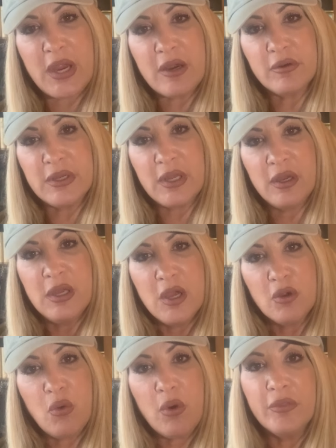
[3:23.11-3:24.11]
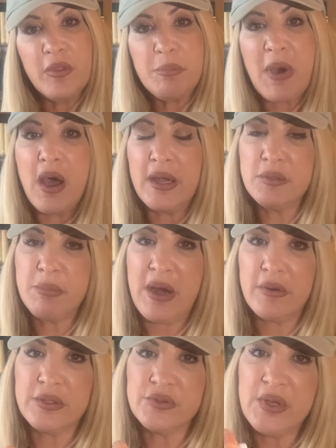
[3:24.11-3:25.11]
area called the Pine
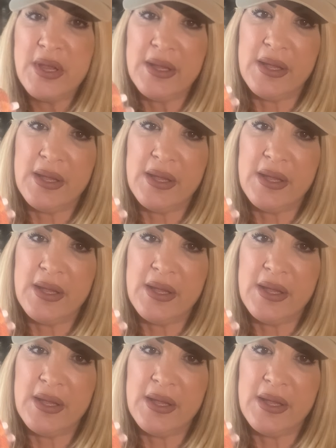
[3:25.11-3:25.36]
Barrens,